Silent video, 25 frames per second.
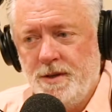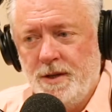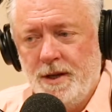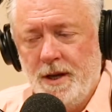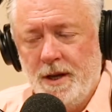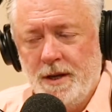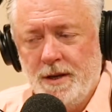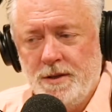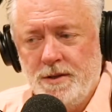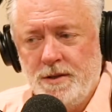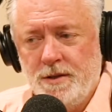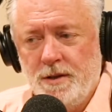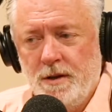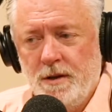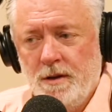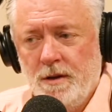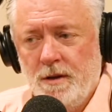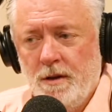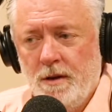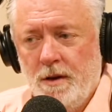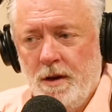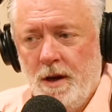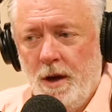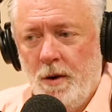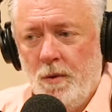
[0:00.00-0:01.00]
you get, because
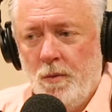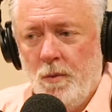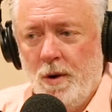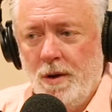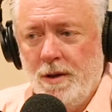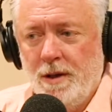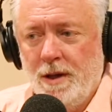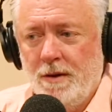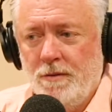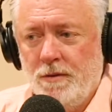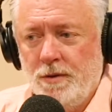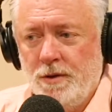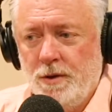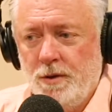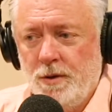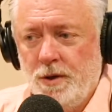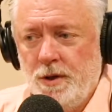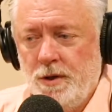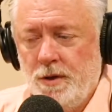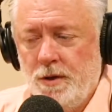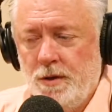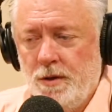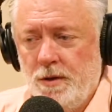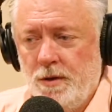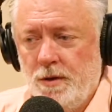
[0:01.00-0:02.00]
at one level
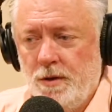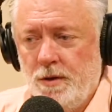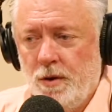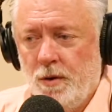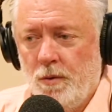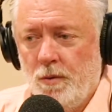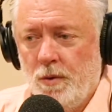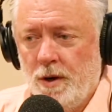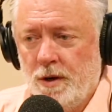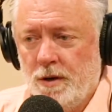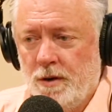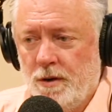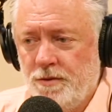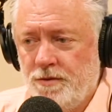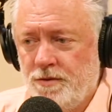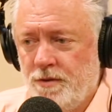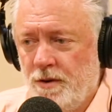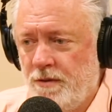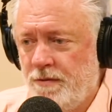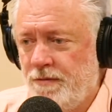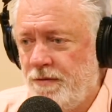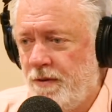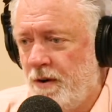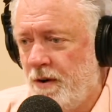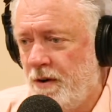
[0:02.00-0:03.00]
you don't want to go
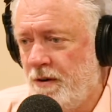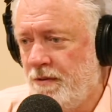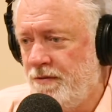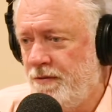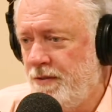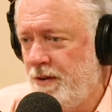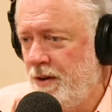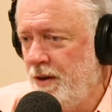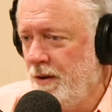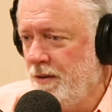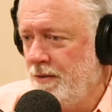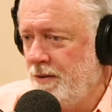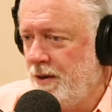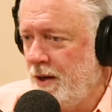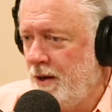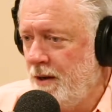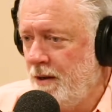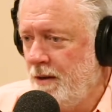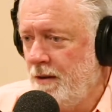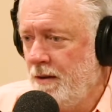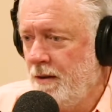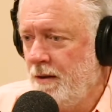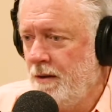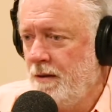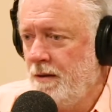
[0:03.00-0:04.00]
so far afield
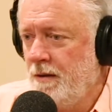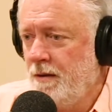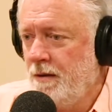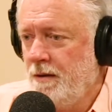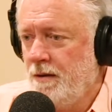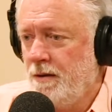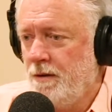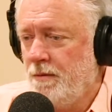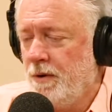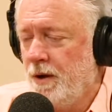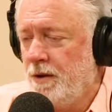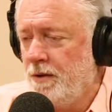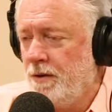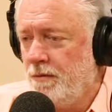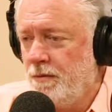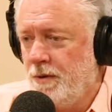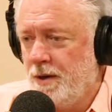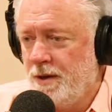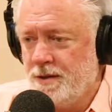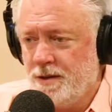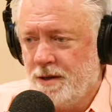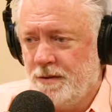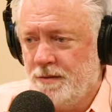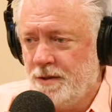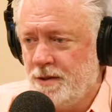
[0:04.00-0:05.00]
that you run the
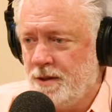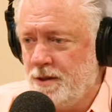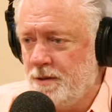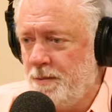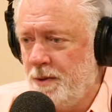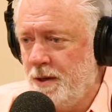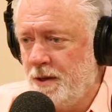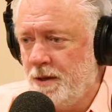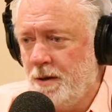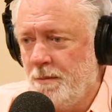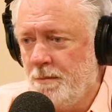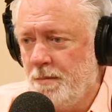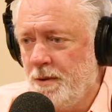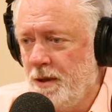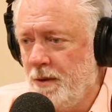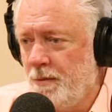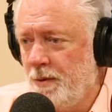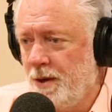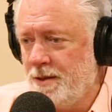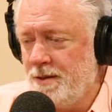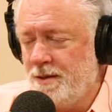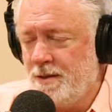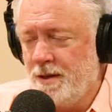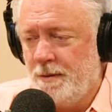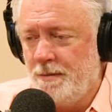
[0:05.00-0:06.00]
risk of it just being a complete
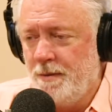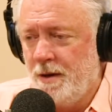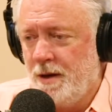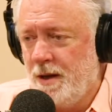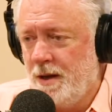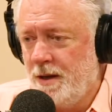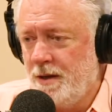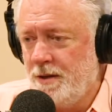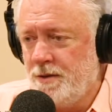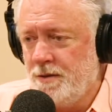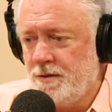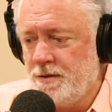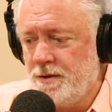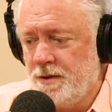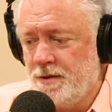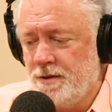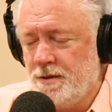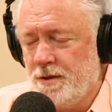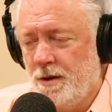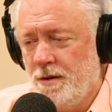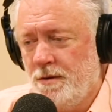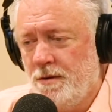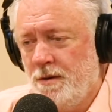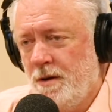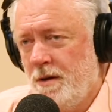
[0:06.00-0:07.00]
waste of time, not interested.
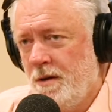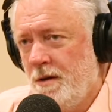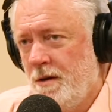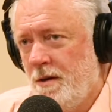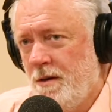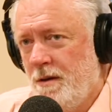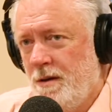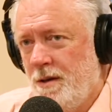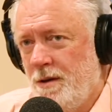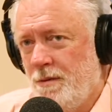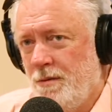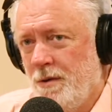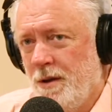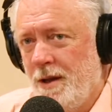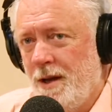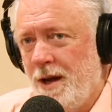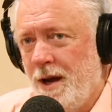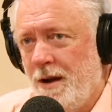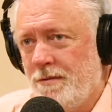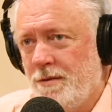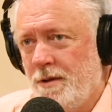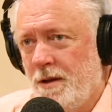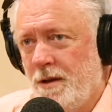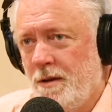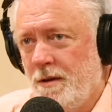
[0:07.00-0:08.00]
So you really
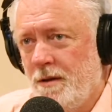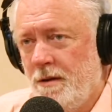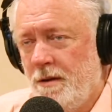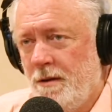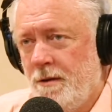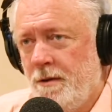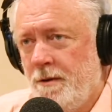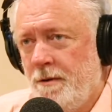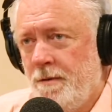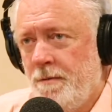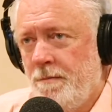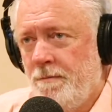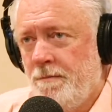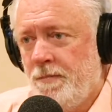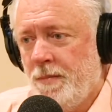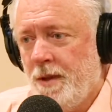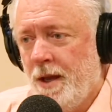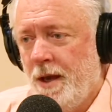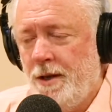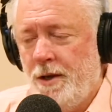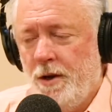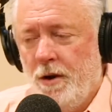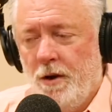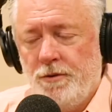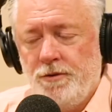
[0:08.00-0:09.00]
have to,
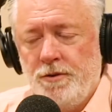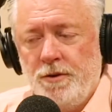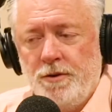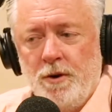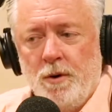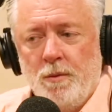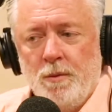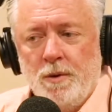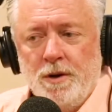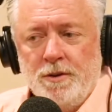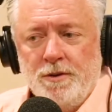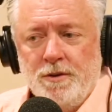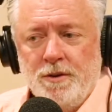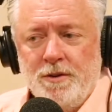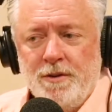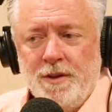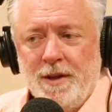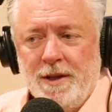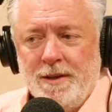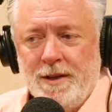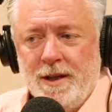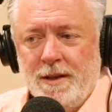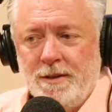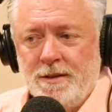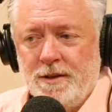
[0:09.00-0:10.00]
and you also don't want to do a
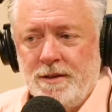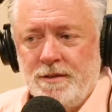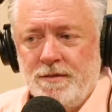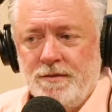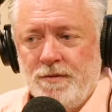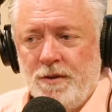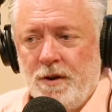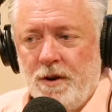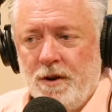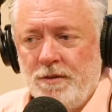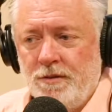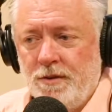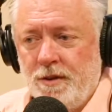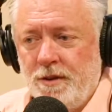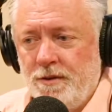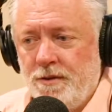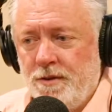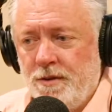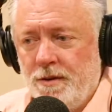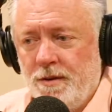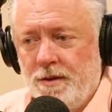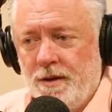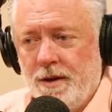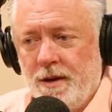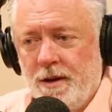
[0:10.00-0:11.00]
thing that just falls
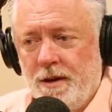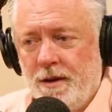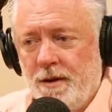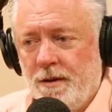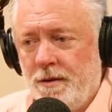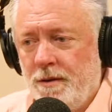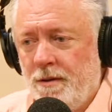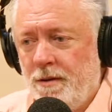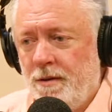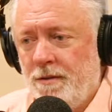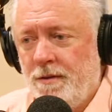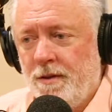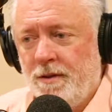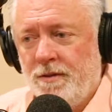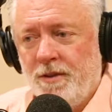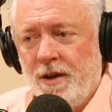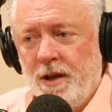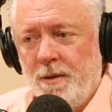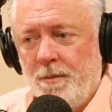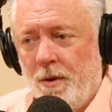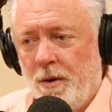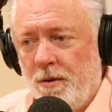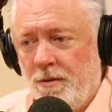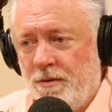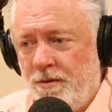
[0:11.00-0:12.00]
into the
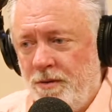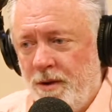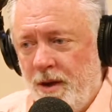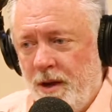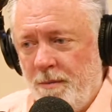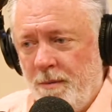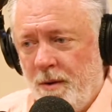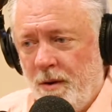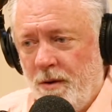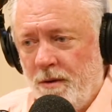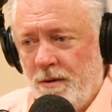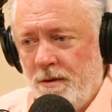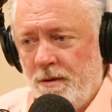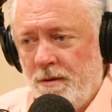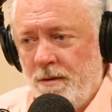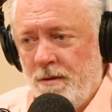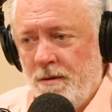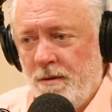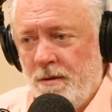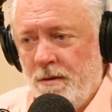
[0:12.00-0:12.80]
same old.